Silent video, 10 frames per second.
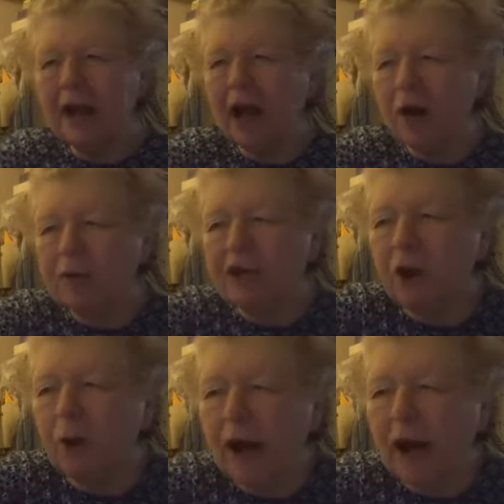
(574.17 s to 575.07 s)
I would
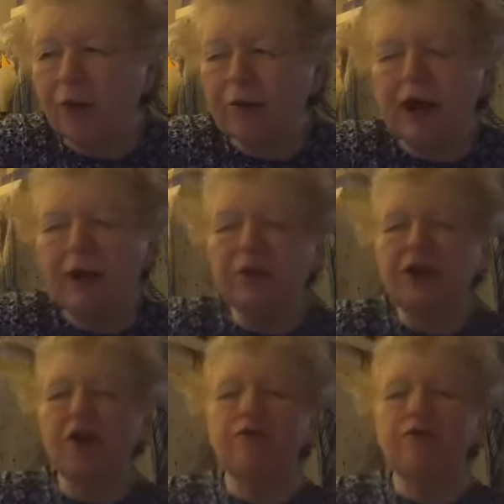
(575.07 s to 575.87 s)
go out. I would go